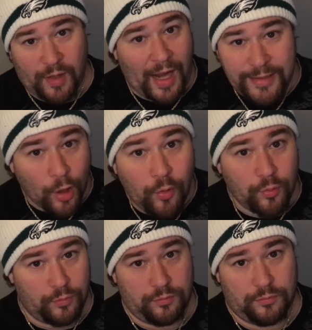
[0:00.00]
I
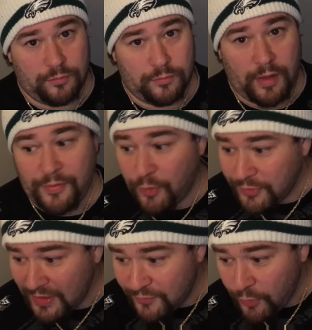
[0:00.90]
don't. I
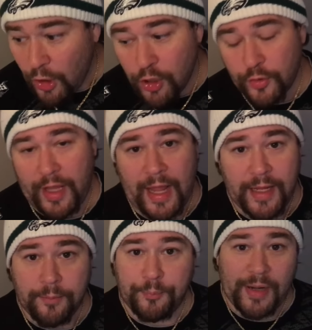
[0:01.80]
thought they started
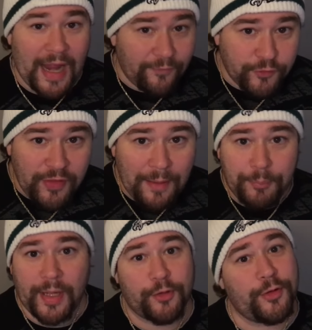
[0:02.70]
okay, but after that
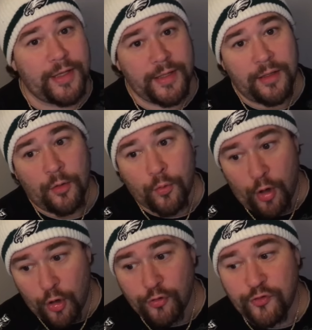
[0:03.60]
penalty
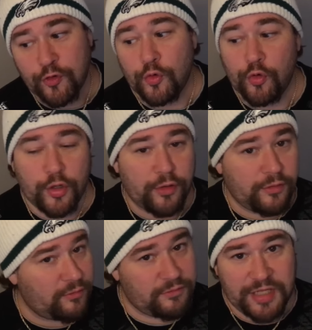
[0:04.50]
where Ertz
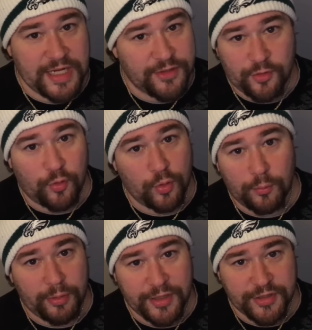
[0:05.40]
scored, changed the whole
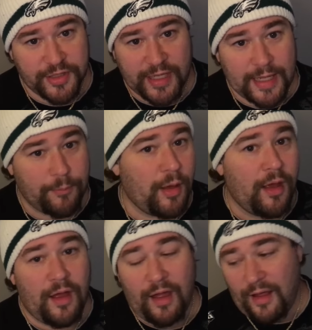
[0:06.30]
complexion of the game.
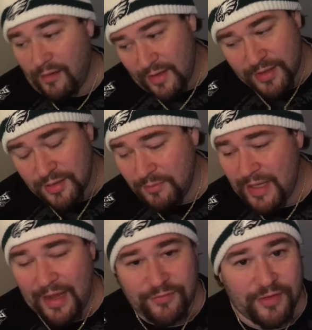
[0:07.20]
And to
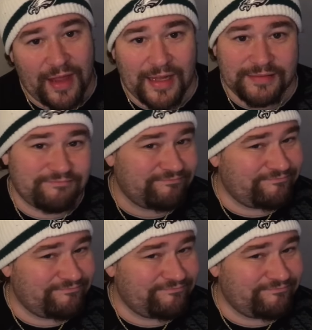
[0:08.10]
me, after that,